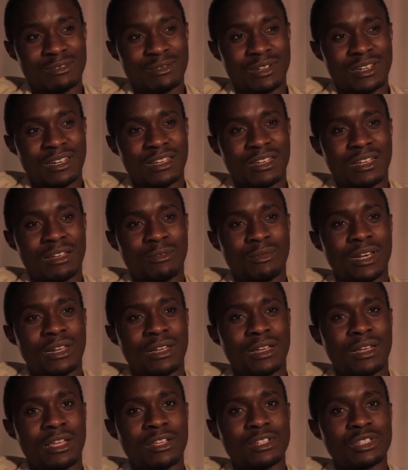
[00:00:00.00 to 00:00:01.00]

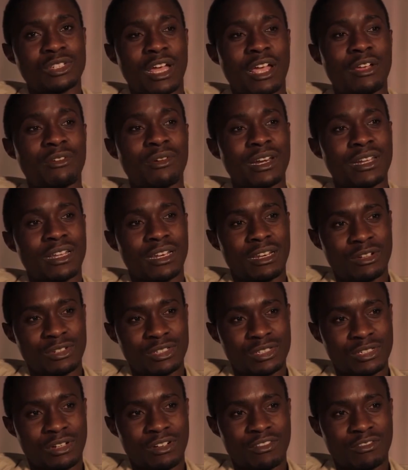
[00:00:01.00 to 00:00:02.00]
I read a
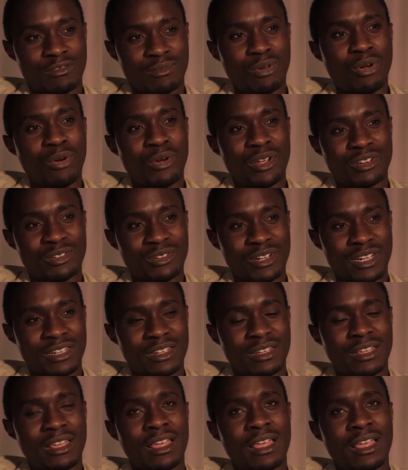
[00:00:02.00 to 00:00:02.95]
lot of poetry,